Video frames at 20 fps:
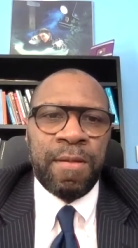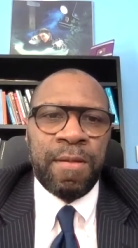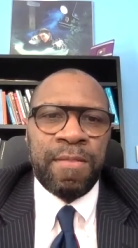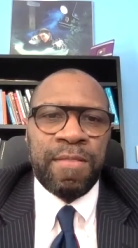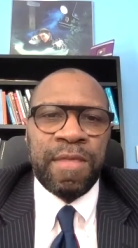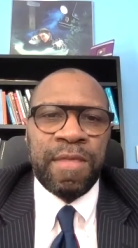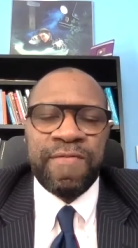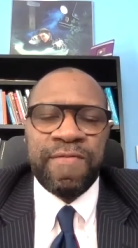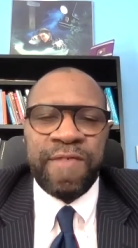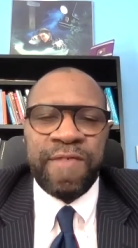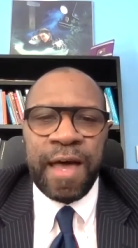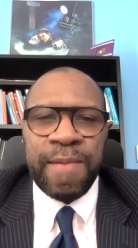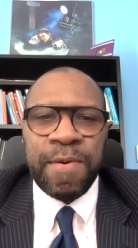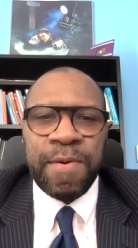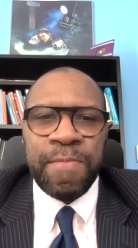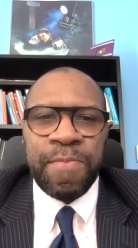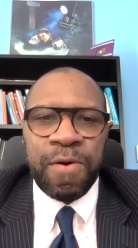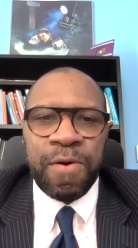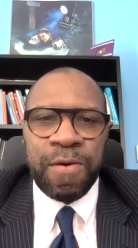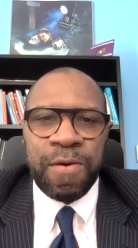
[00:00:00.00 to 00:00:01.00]
This
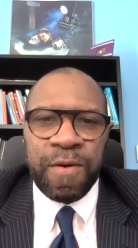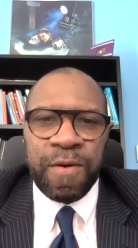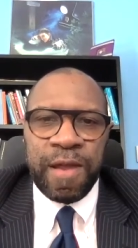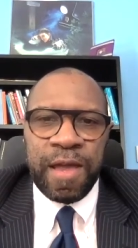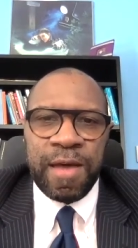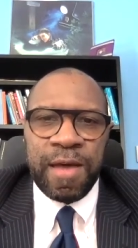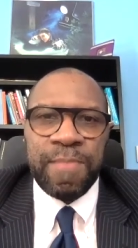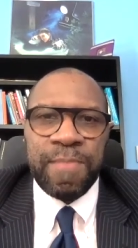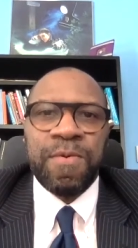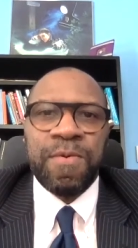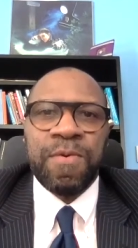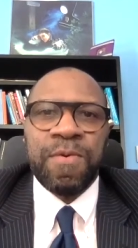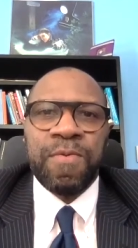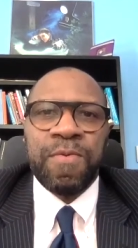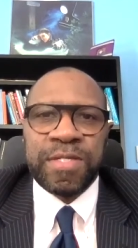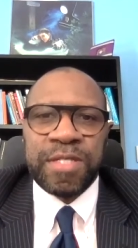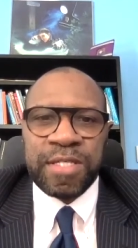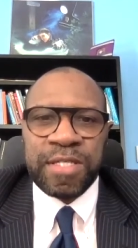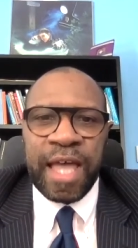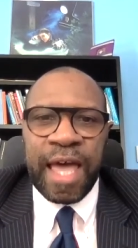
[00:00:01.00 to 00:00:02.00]
vibrant program was
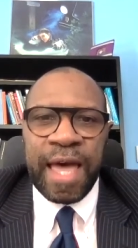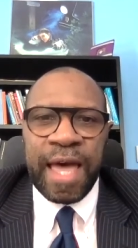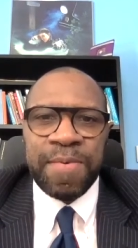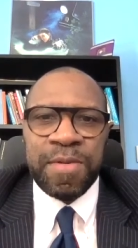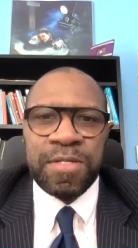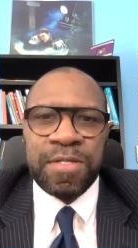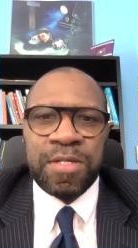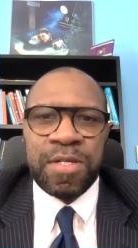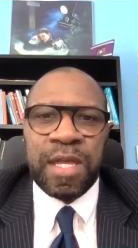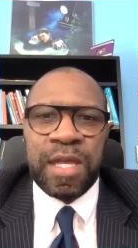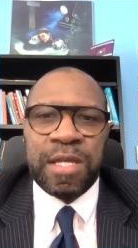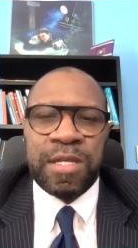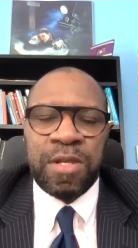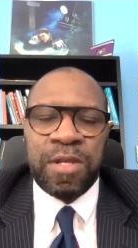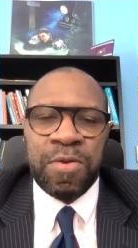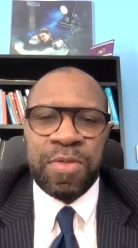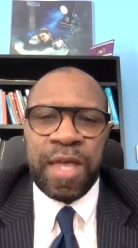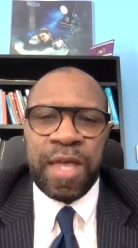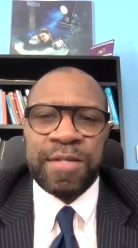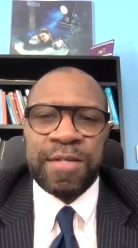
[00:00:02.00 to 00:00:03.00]
established in
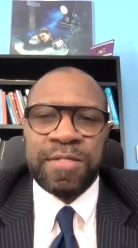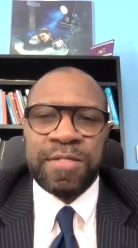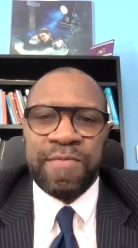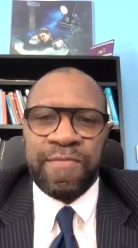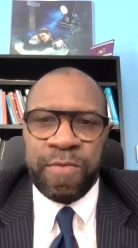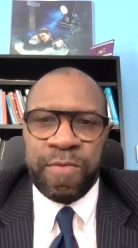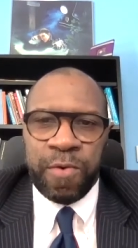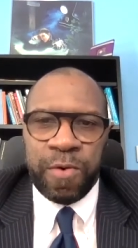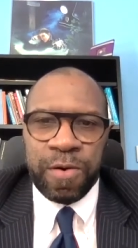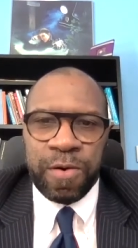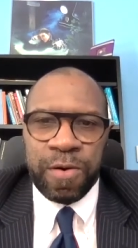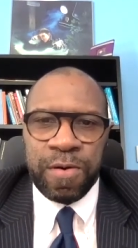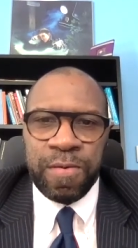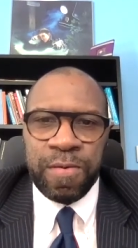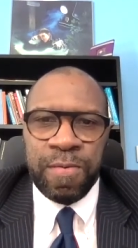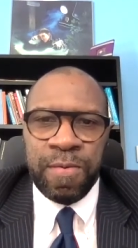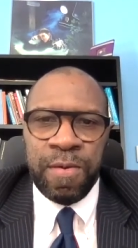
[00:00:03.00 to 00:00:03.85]
2004